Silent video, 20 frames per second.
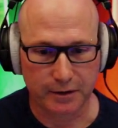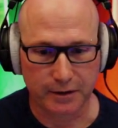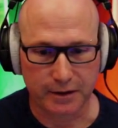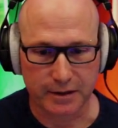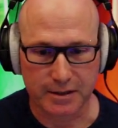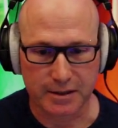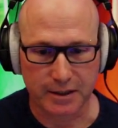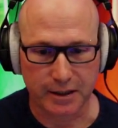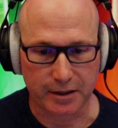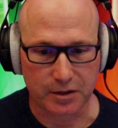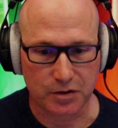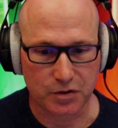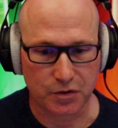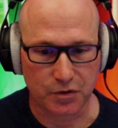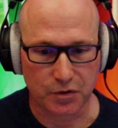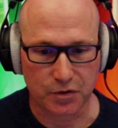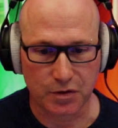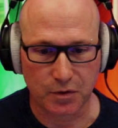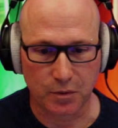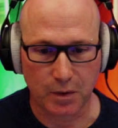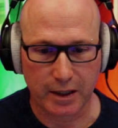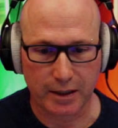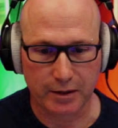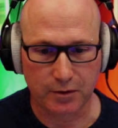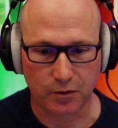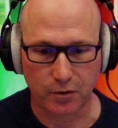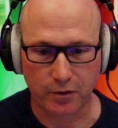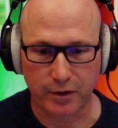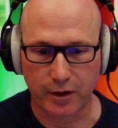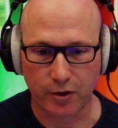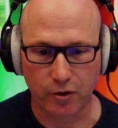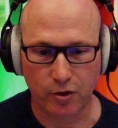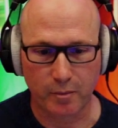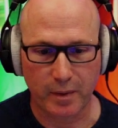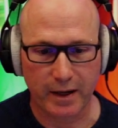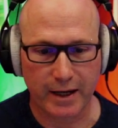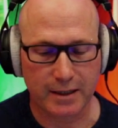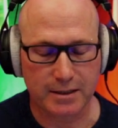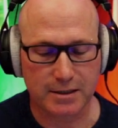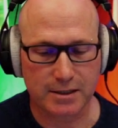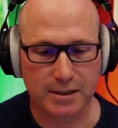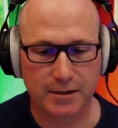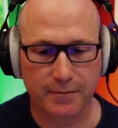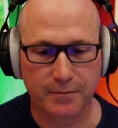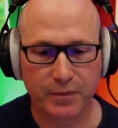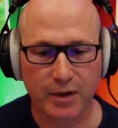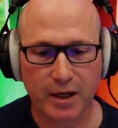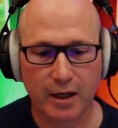let's say 2:1 or thereabouts,